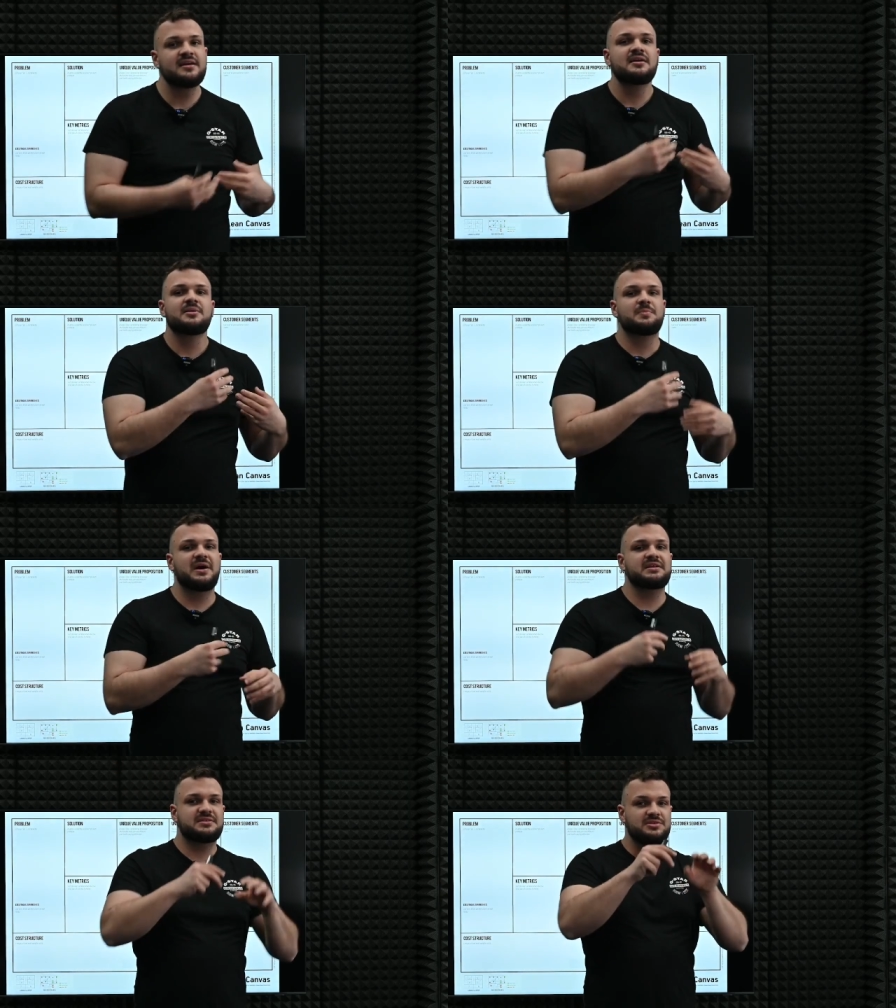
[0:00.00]

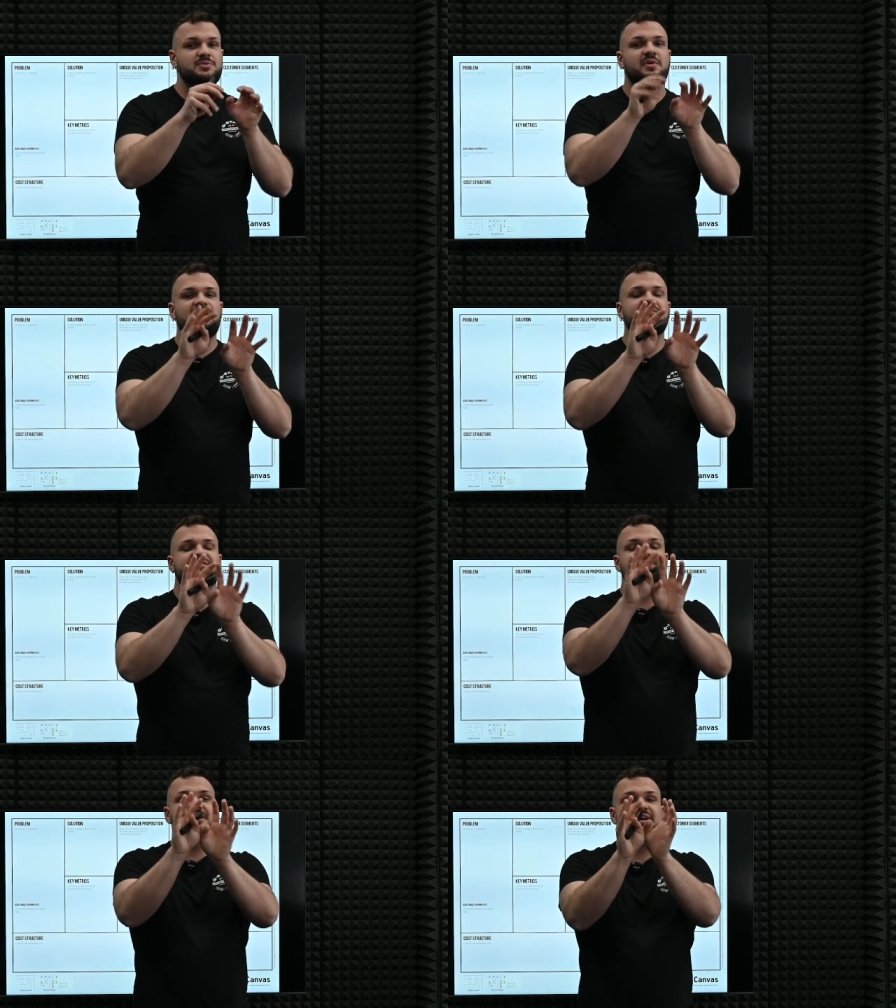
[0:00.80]
but you will have
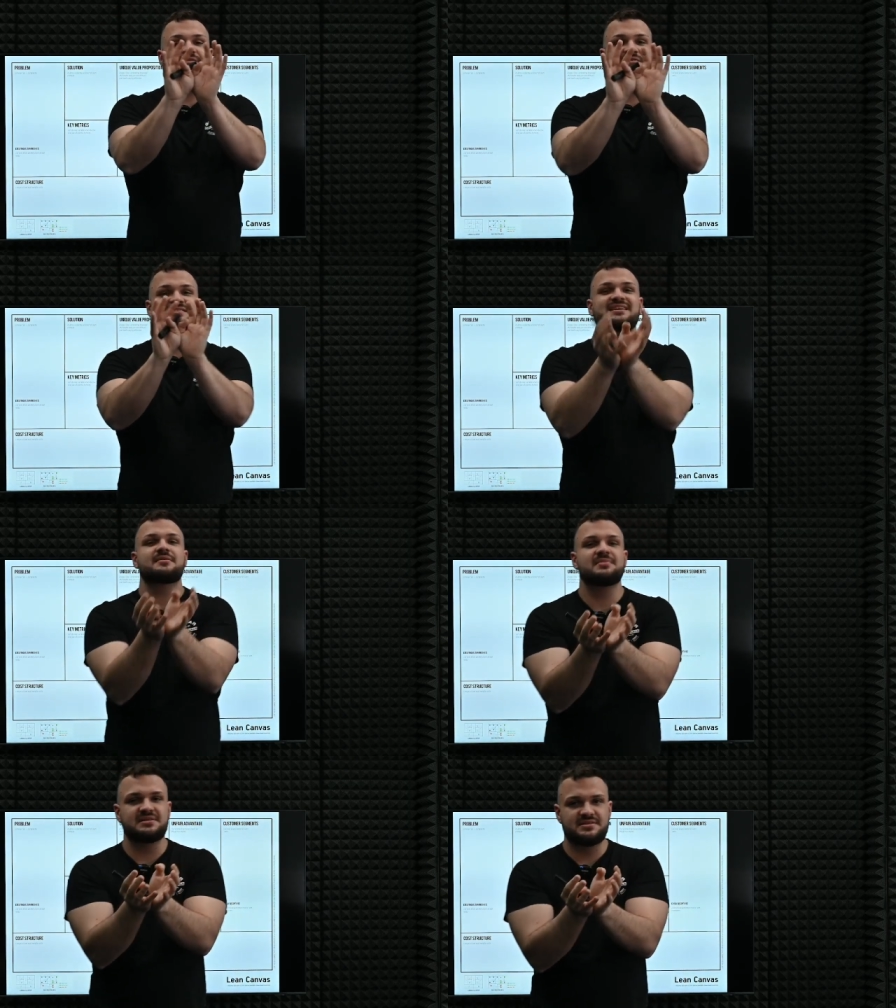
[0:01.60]
some kind of
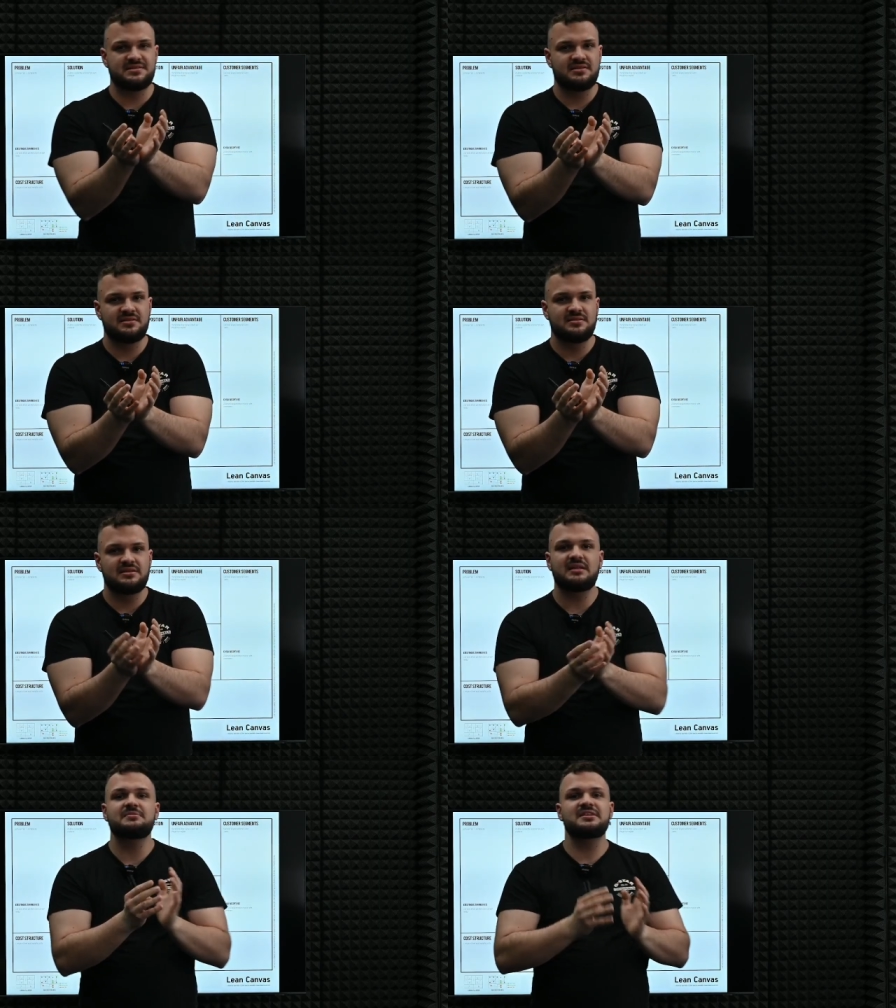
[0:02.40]
segments.
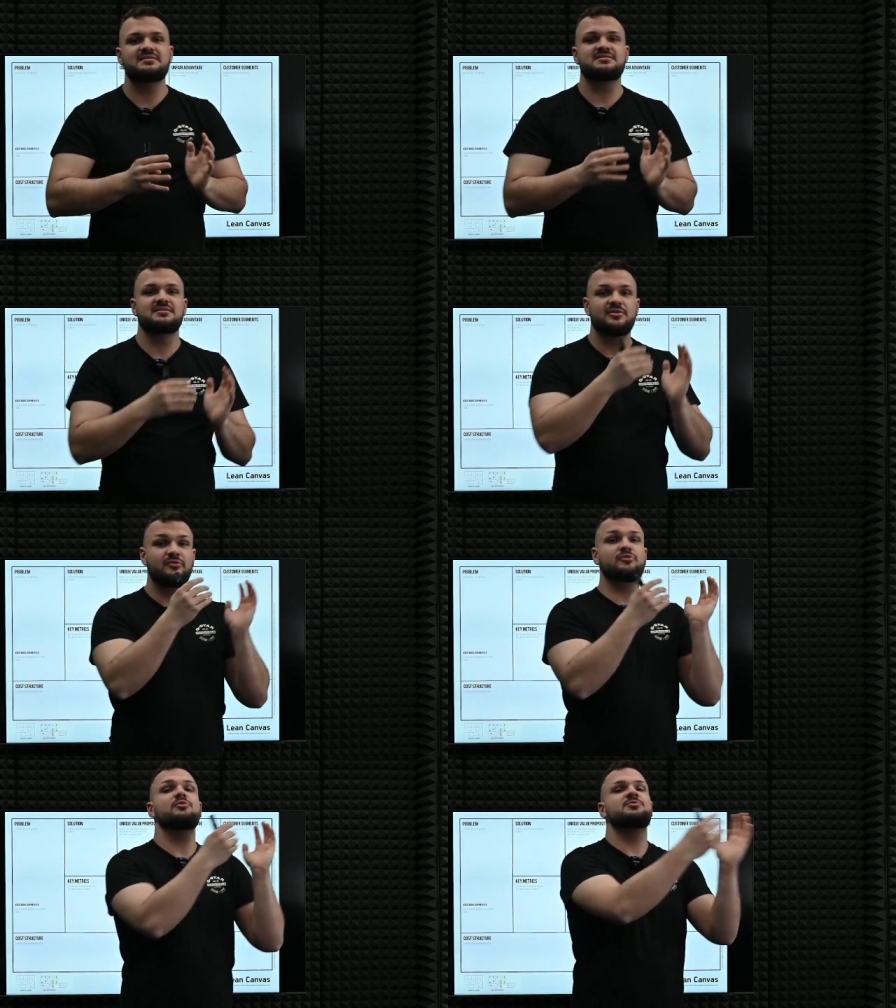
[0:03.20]
That means
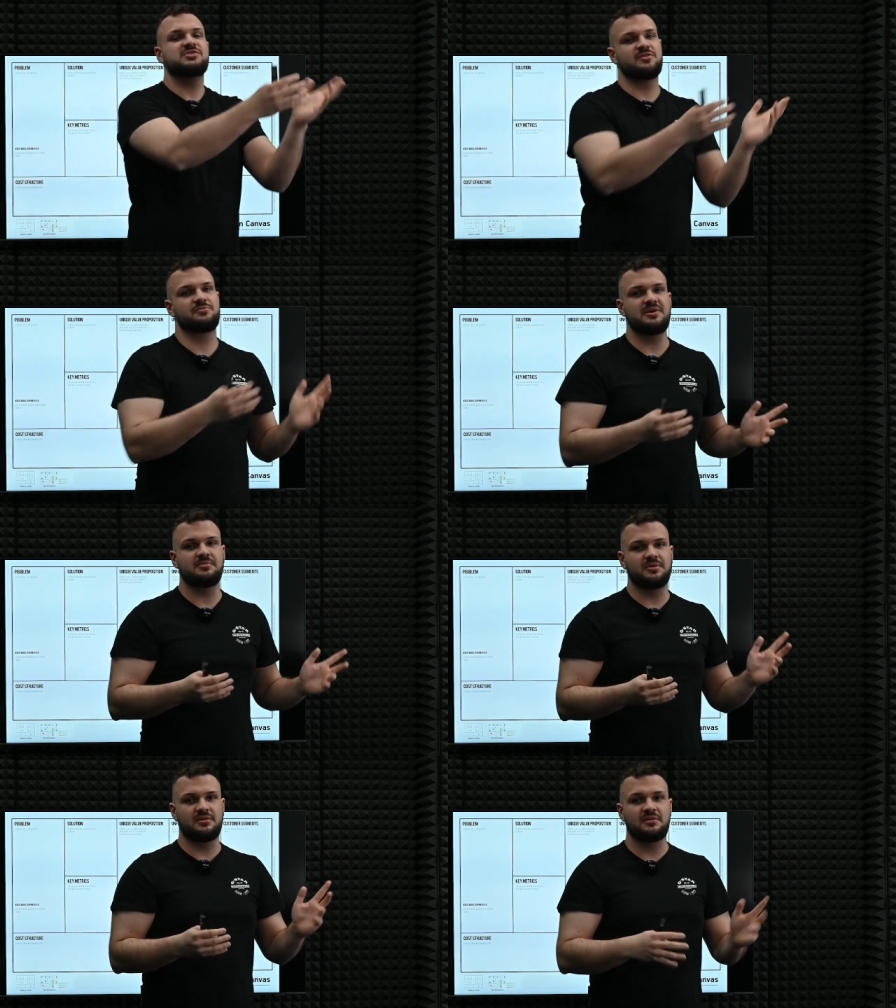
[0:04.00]
groups of
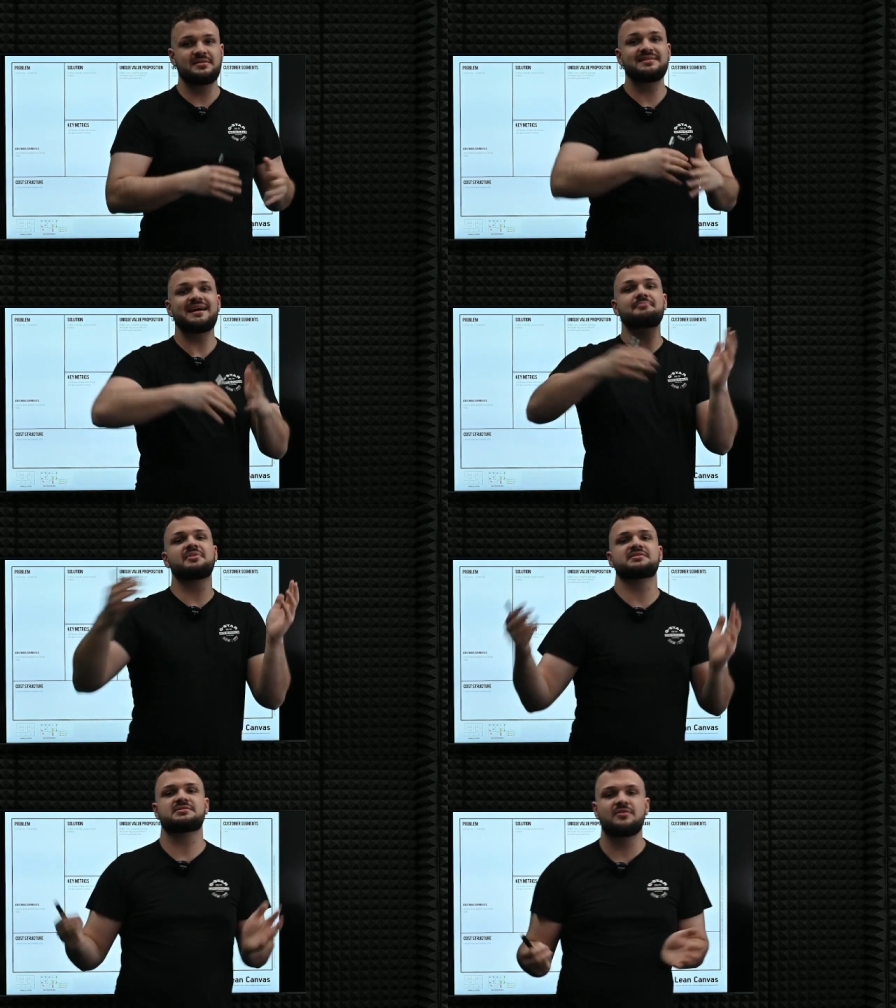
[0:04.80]
people,
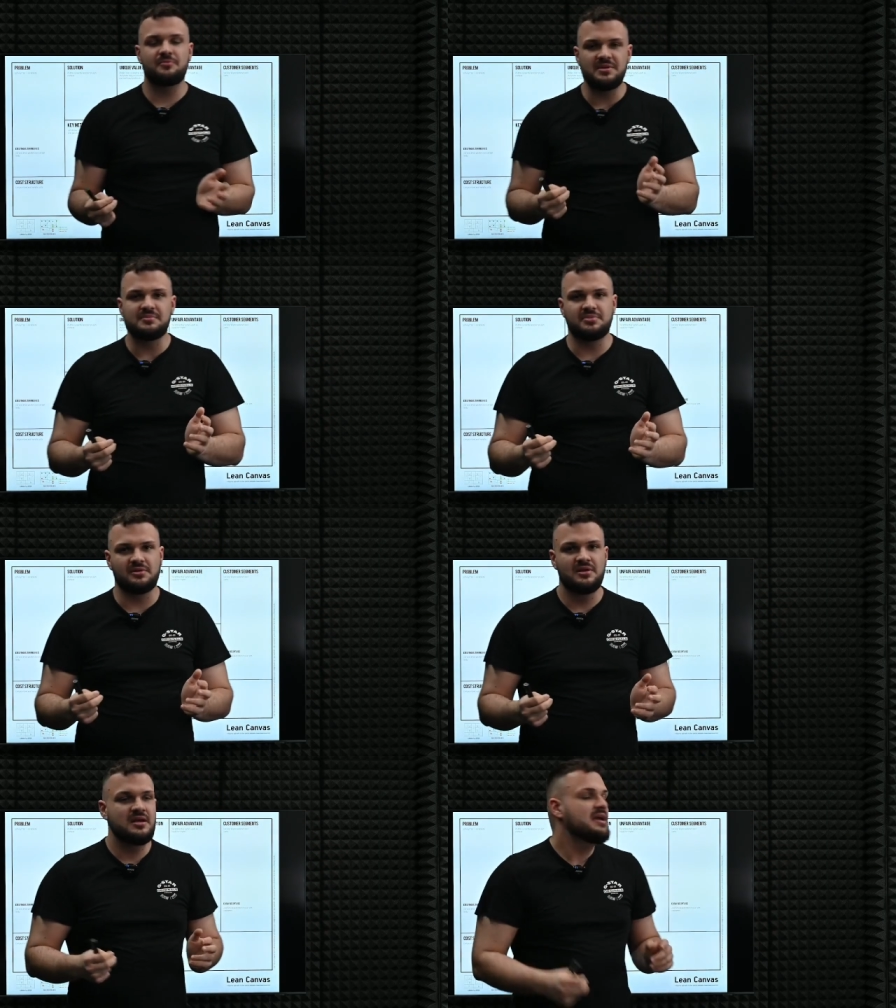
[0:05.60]
numbers of
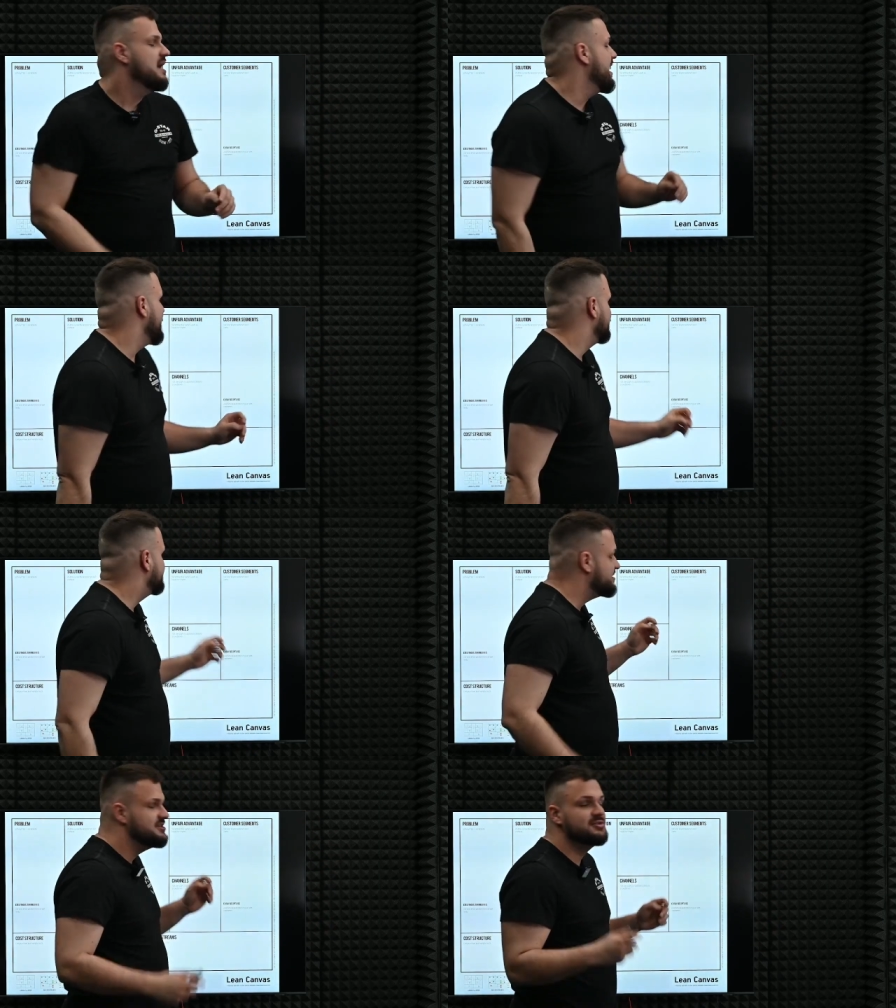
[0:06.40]
people. And
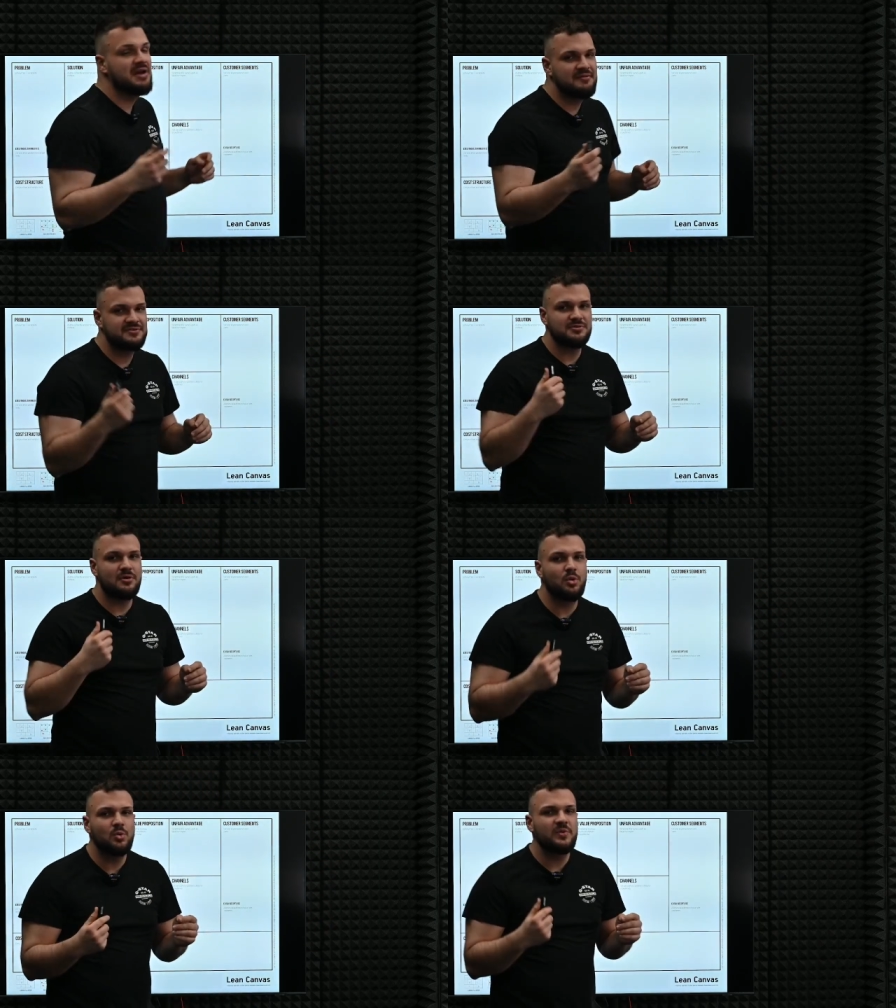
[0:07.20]
you have to always